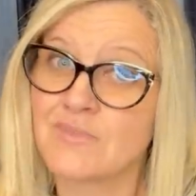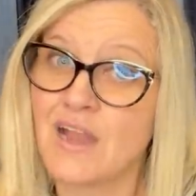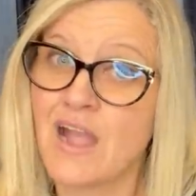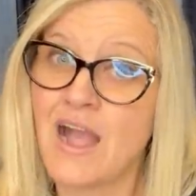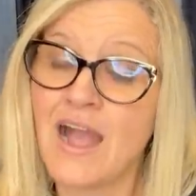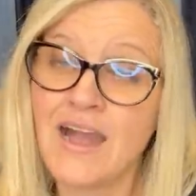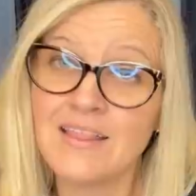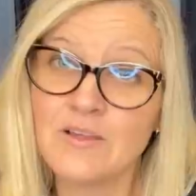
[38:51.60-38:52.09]

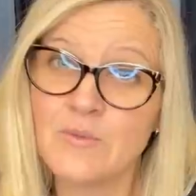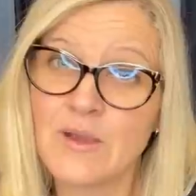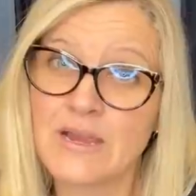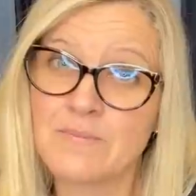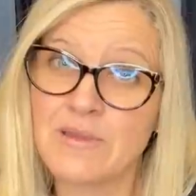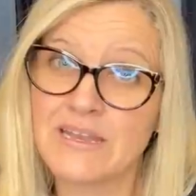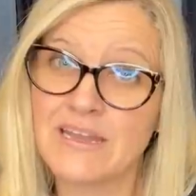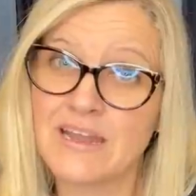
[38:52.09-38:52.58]
I highly
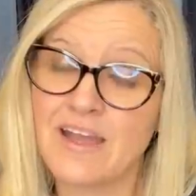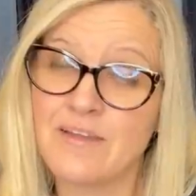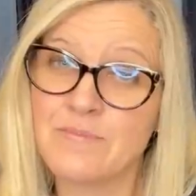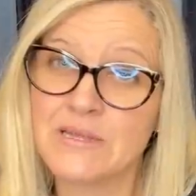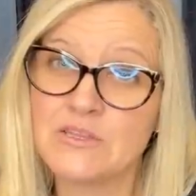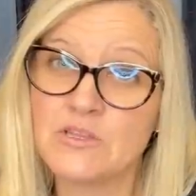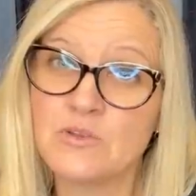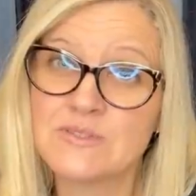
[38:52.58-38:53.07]
recommend it. I've
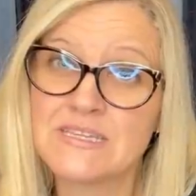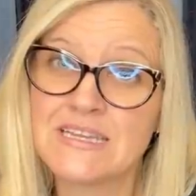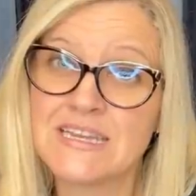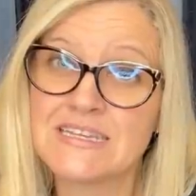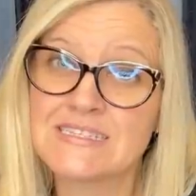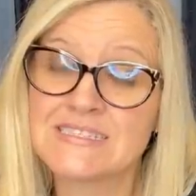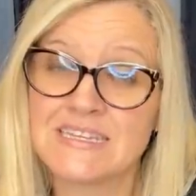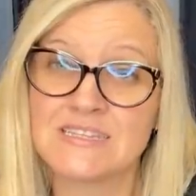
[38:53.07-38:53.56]
been using
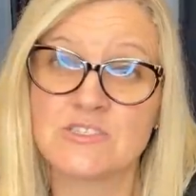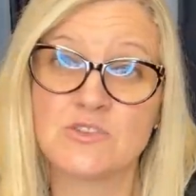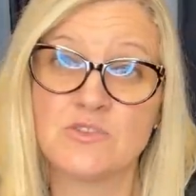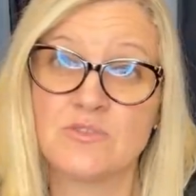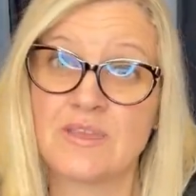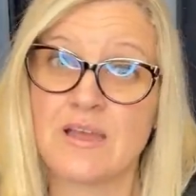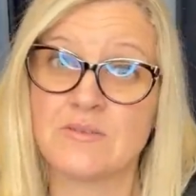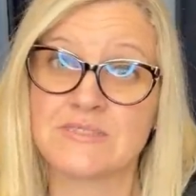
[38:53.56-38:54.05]
it since
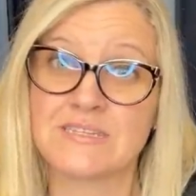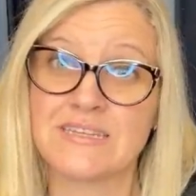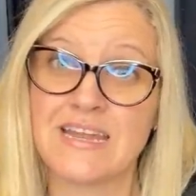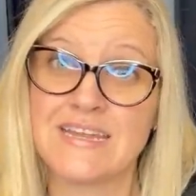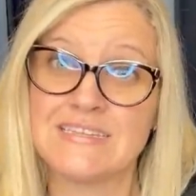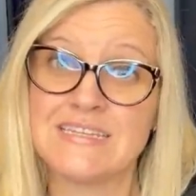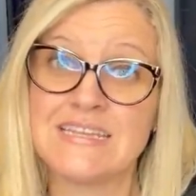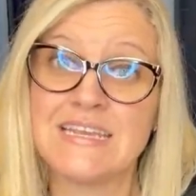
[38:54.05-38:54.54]
two thousand
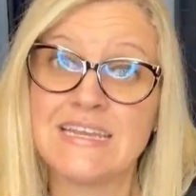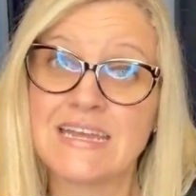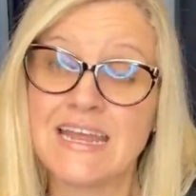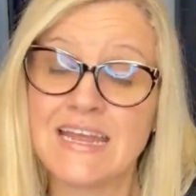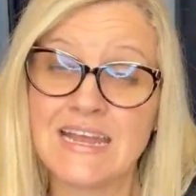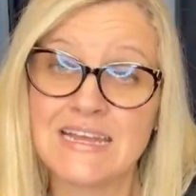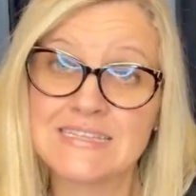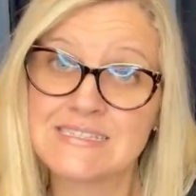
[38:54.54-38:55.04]
nineteen
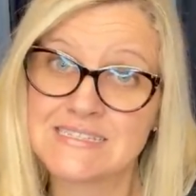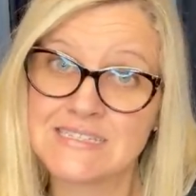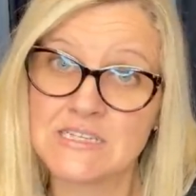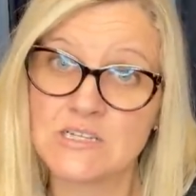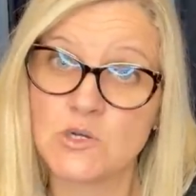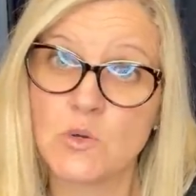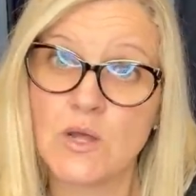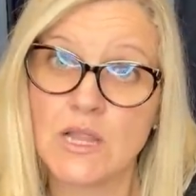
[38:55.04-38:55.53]
and I
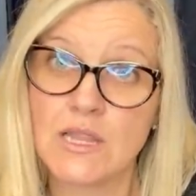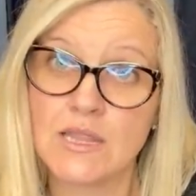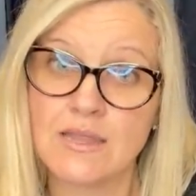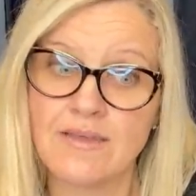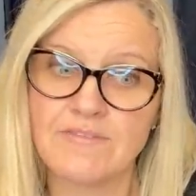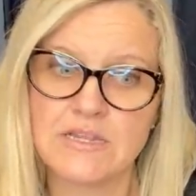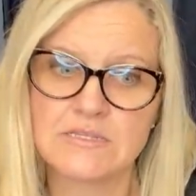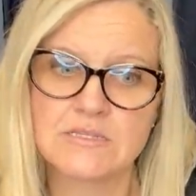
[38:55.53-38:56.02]
still
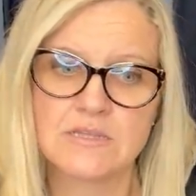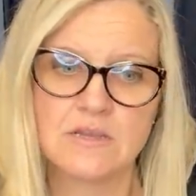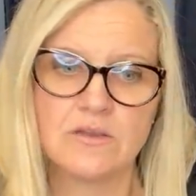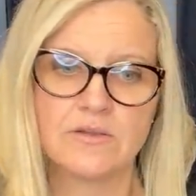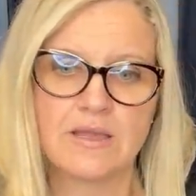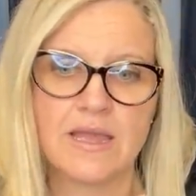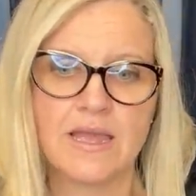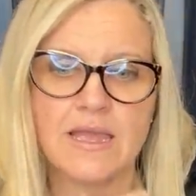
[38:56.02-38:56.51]
love it.
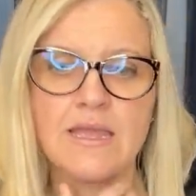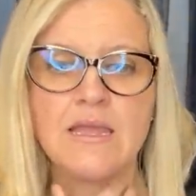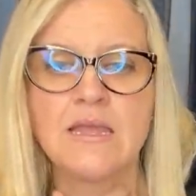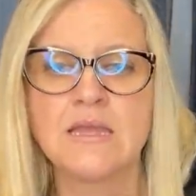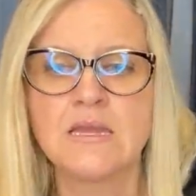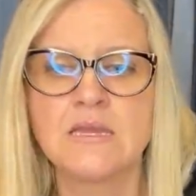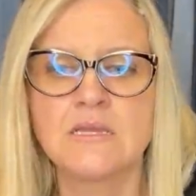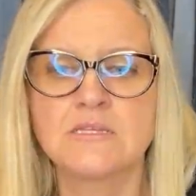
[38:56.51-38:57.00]
Okay.
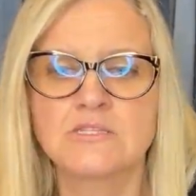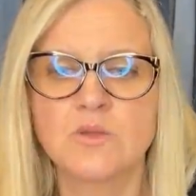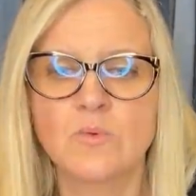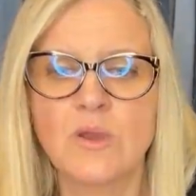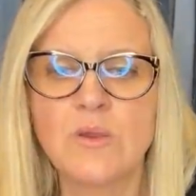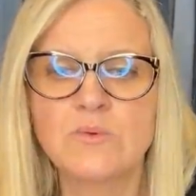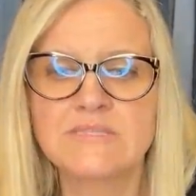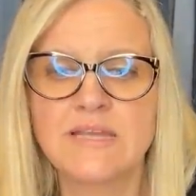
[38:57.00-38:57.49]
So
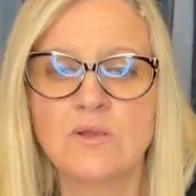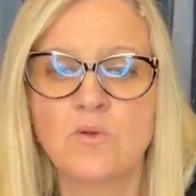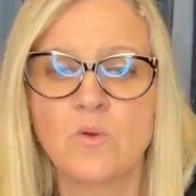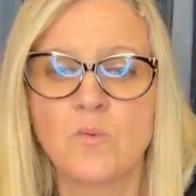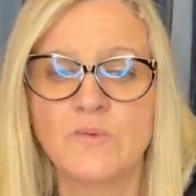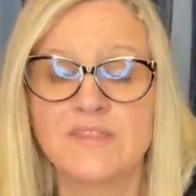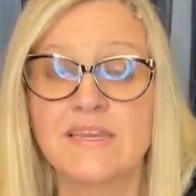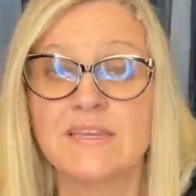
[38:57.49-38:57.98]
where was I
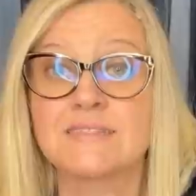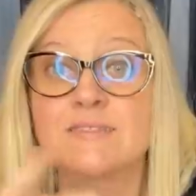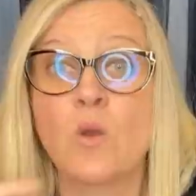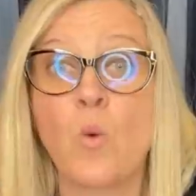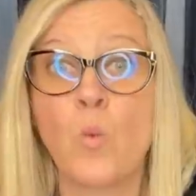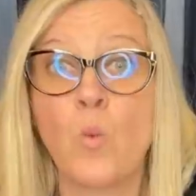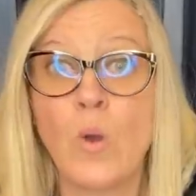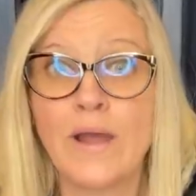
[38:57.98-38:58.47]
going with this?
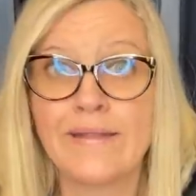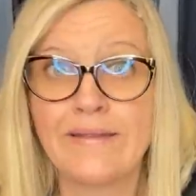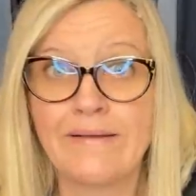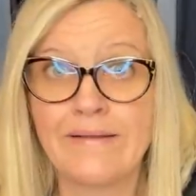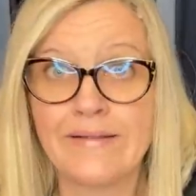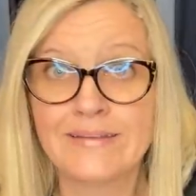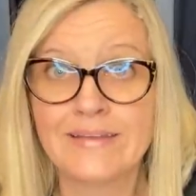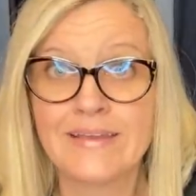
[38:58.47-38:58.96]

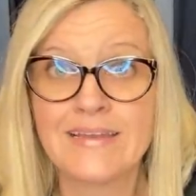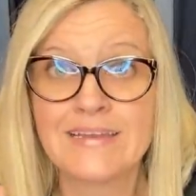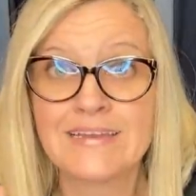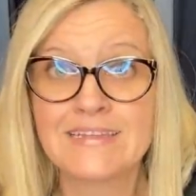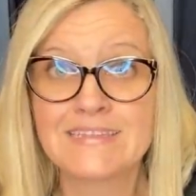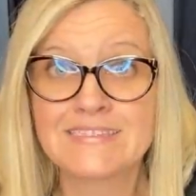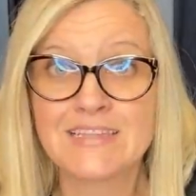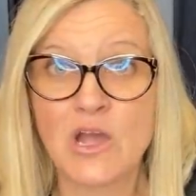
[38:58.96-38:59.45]
Whatnot.
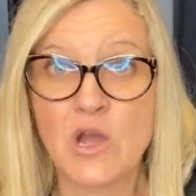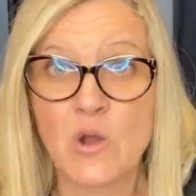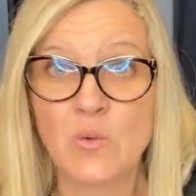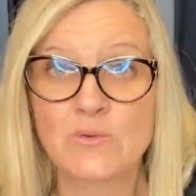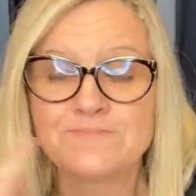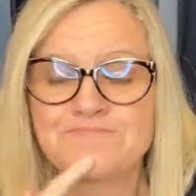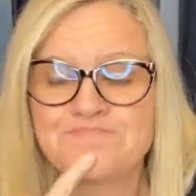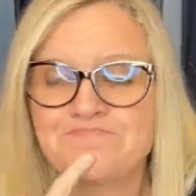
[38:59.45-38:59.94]

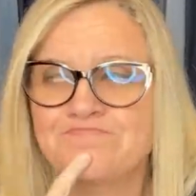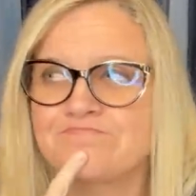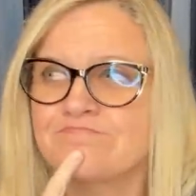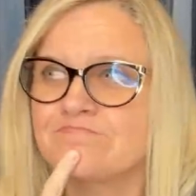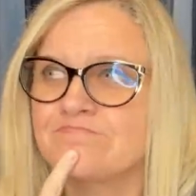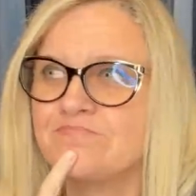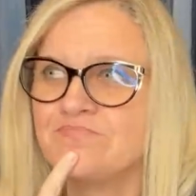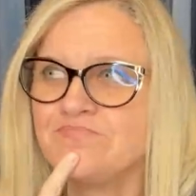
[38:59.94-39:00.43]
So
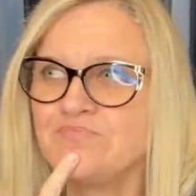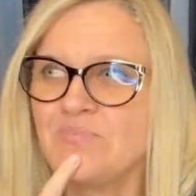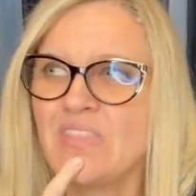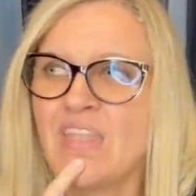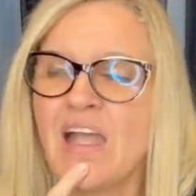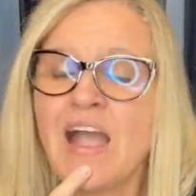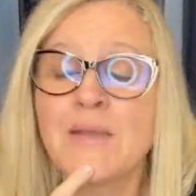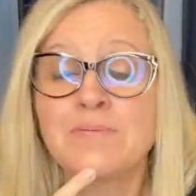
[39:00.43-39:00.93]

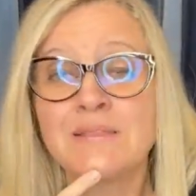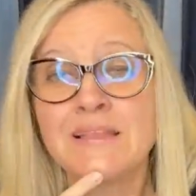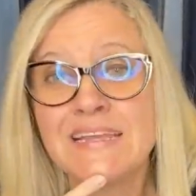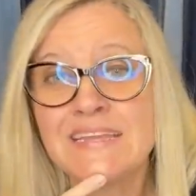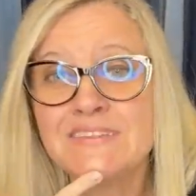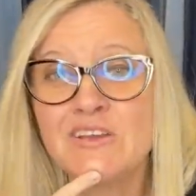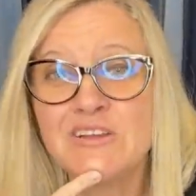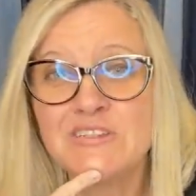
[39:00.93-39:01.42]
I
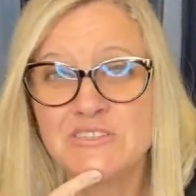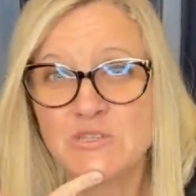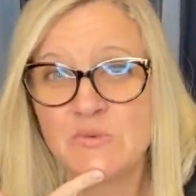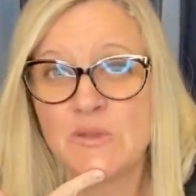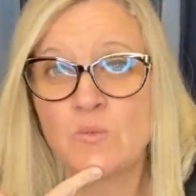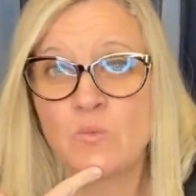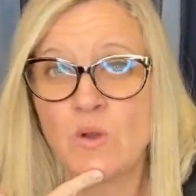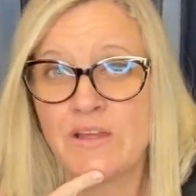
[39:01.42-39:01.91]
planned on
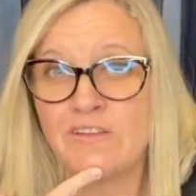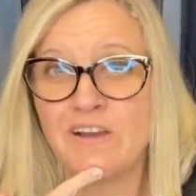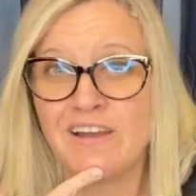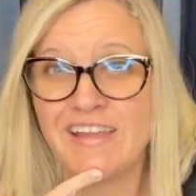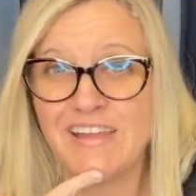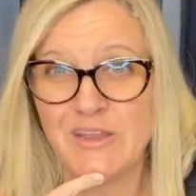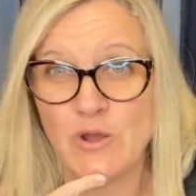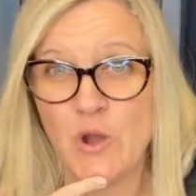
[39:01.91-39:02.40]
doing
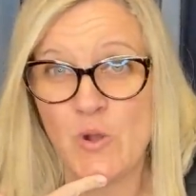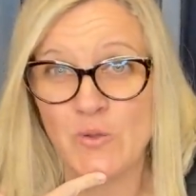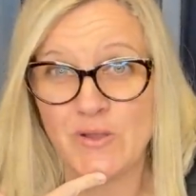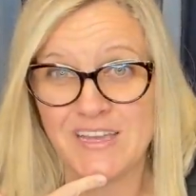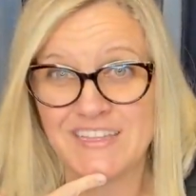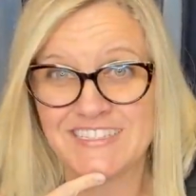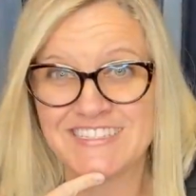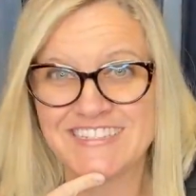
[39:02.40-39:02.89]
Whatnot in
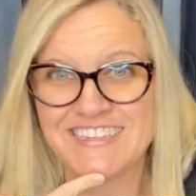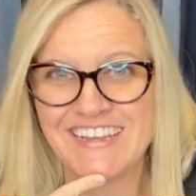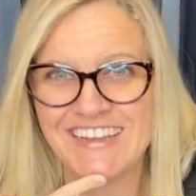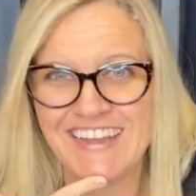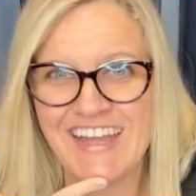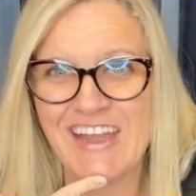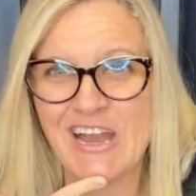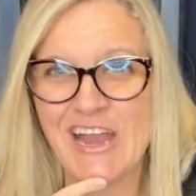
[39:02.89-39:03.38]
August,
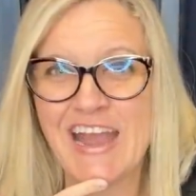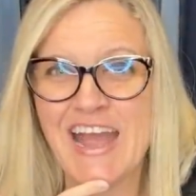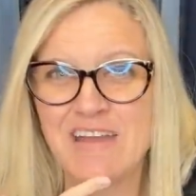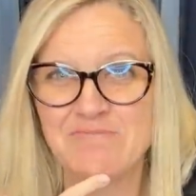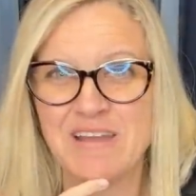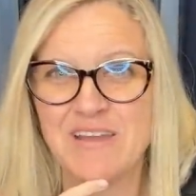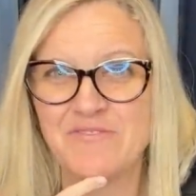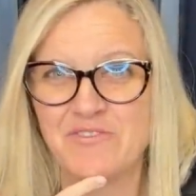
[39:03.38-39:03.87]
and I
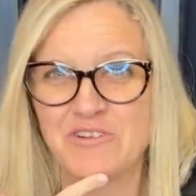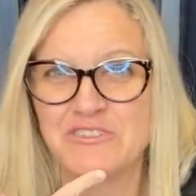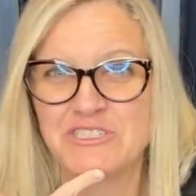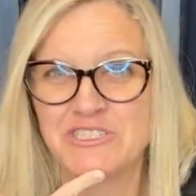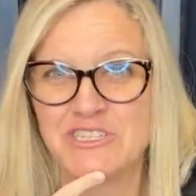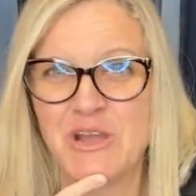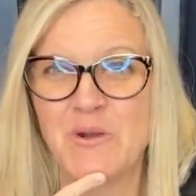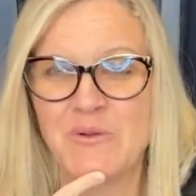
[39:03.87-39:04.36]
had my
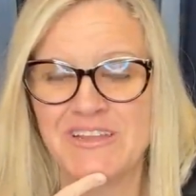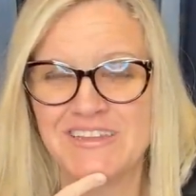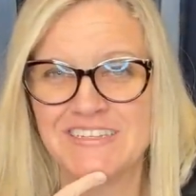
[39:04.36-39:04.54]
first show in